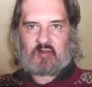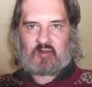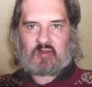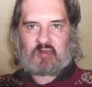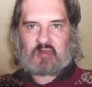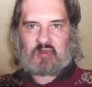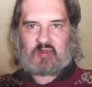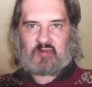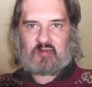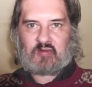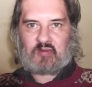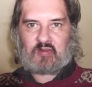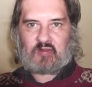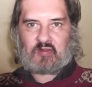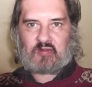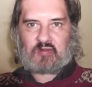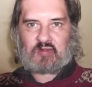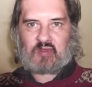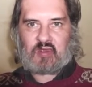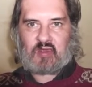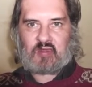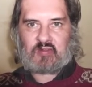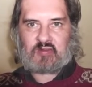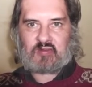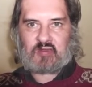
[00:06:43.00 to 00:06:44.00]

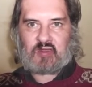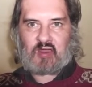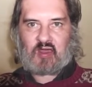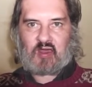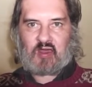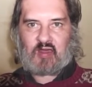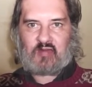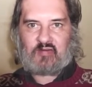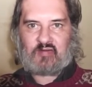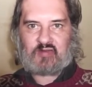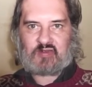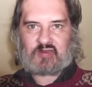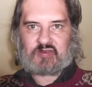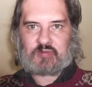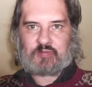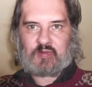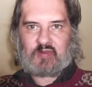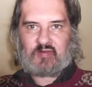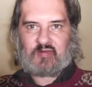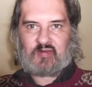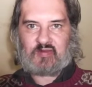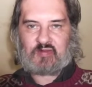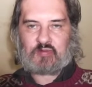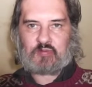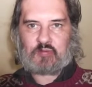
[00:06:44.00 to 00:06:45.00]
Kyra's
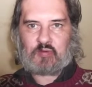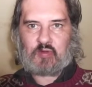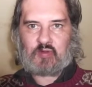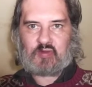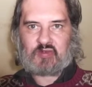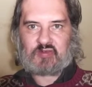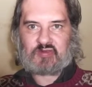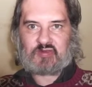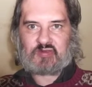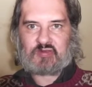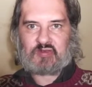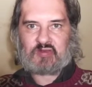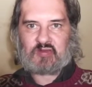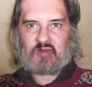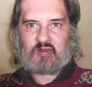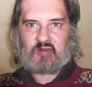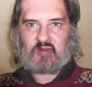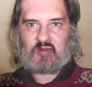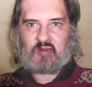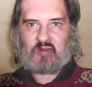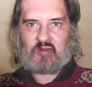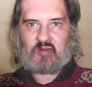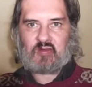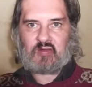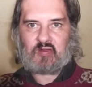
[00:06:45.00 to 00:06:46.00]
spirit was,
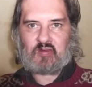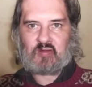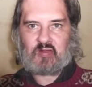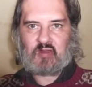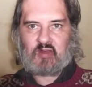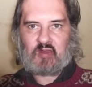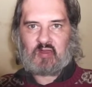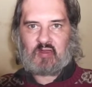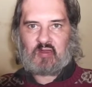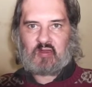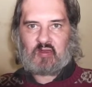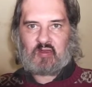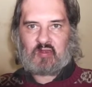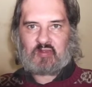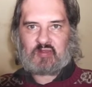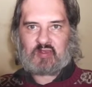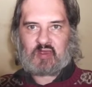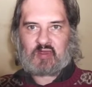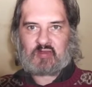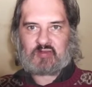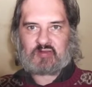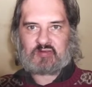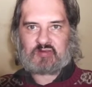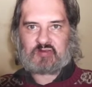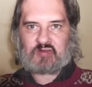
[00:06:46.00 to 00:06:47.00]

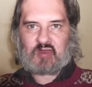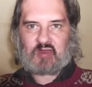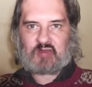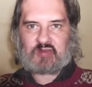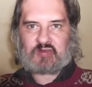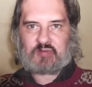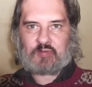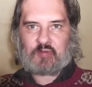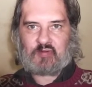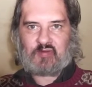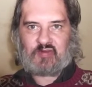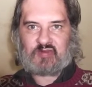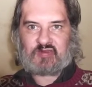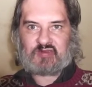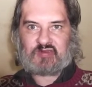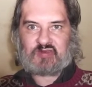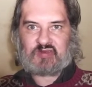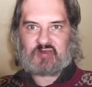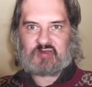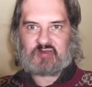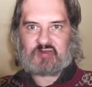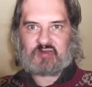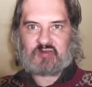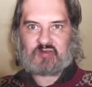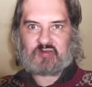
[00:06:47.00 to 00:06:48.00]
1,000 times more
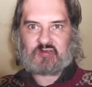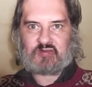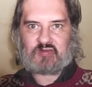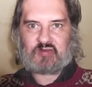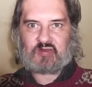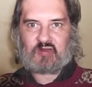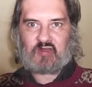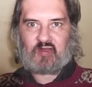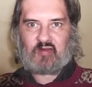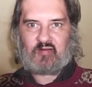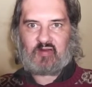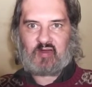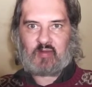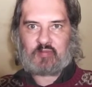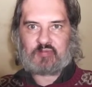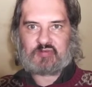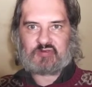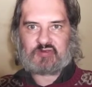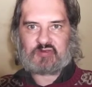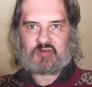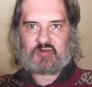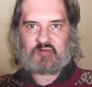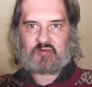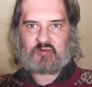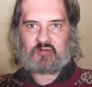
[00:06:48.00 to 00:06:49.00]
resistant to
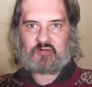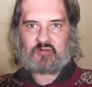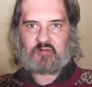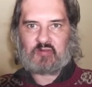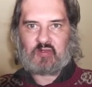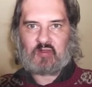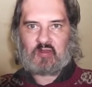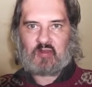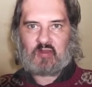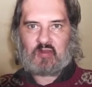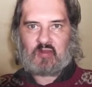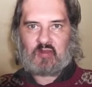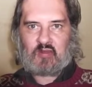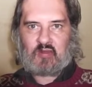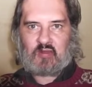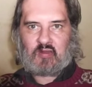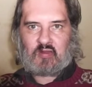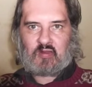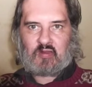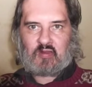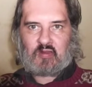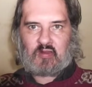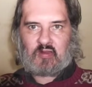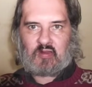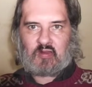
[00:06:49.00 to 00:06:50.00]
corruption,
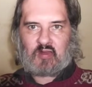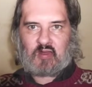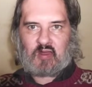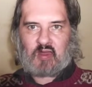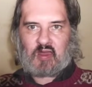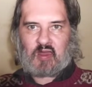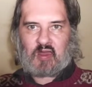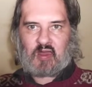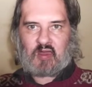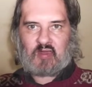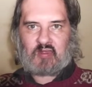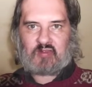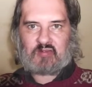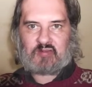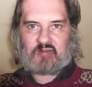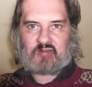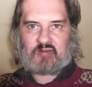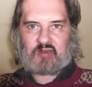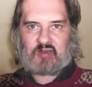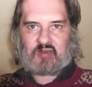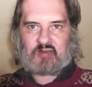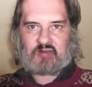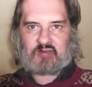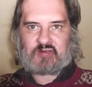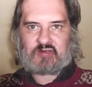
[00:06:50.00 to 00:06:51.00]
and
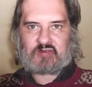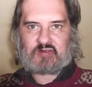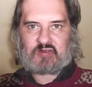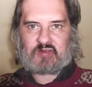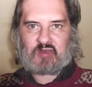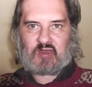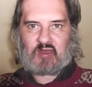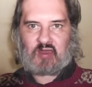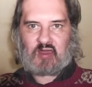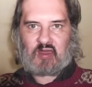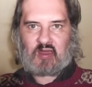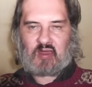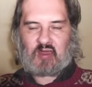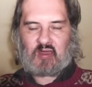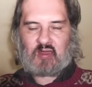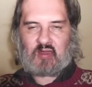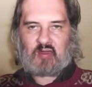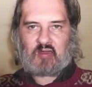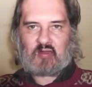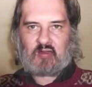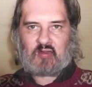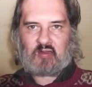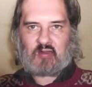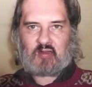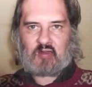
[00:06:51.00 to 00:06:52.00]
it's
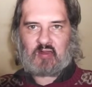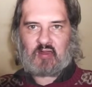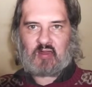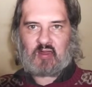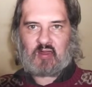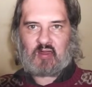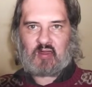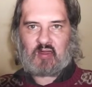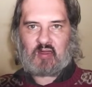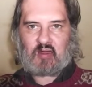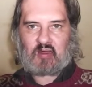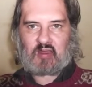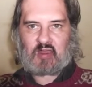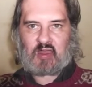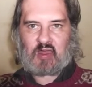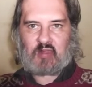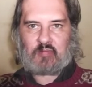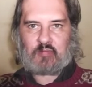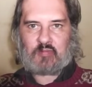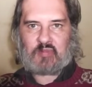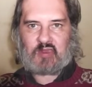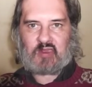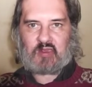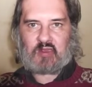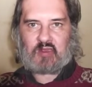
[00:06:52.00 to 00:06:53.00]

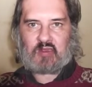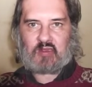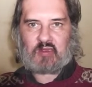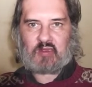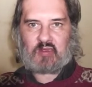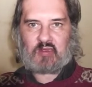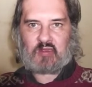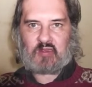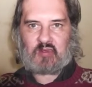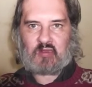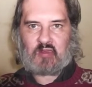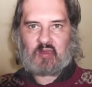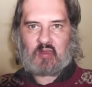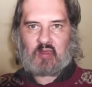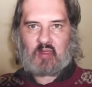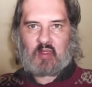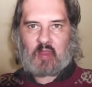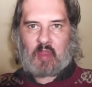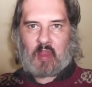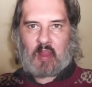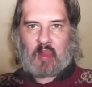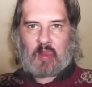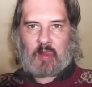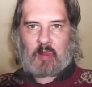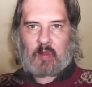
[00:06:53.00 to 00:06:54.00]
can be
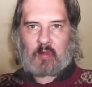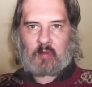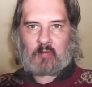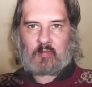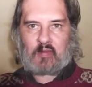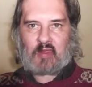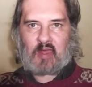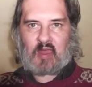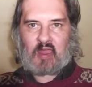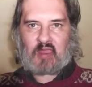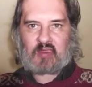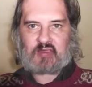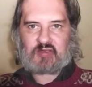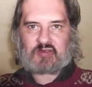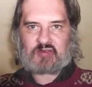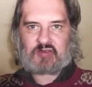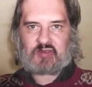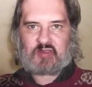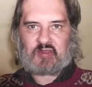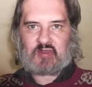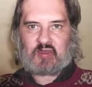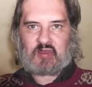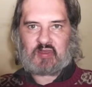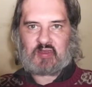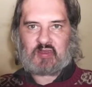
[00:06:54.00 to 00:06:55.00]

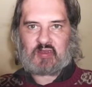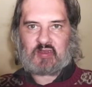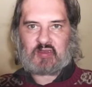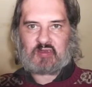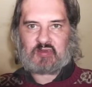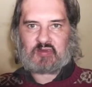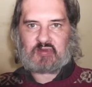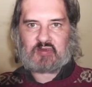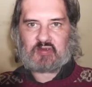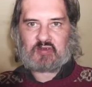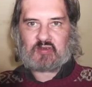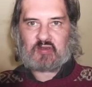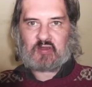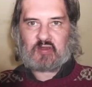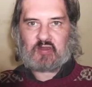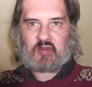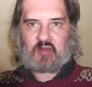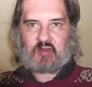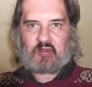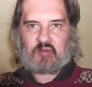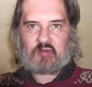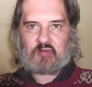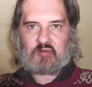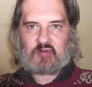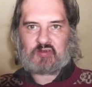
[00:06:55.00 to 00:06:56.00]
actually,
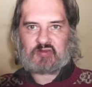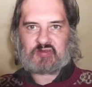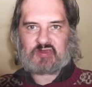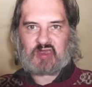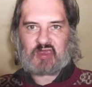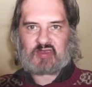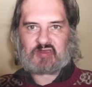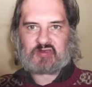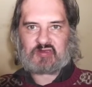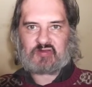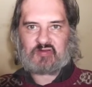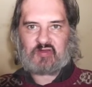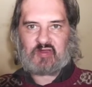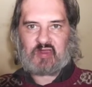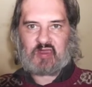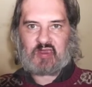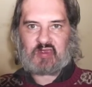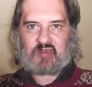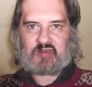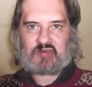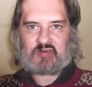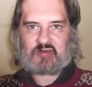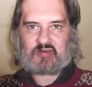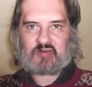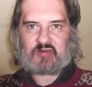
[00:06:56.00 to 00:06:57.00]
you can
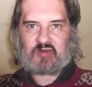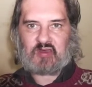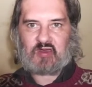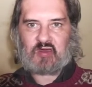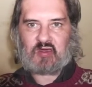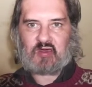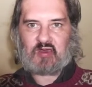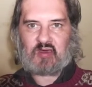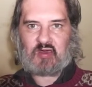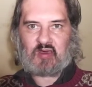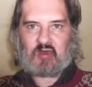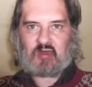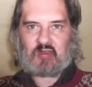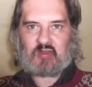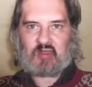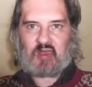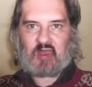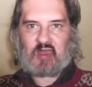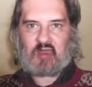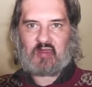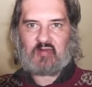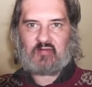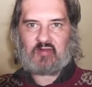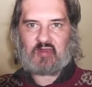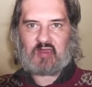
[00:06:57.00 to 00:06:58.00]
saturate an
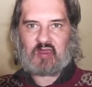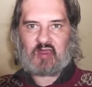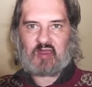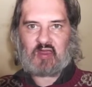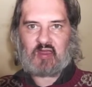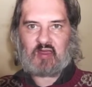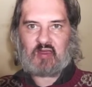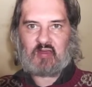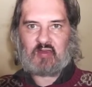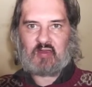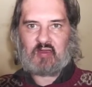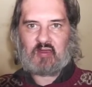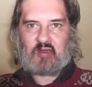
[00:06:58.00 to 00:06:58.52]
area,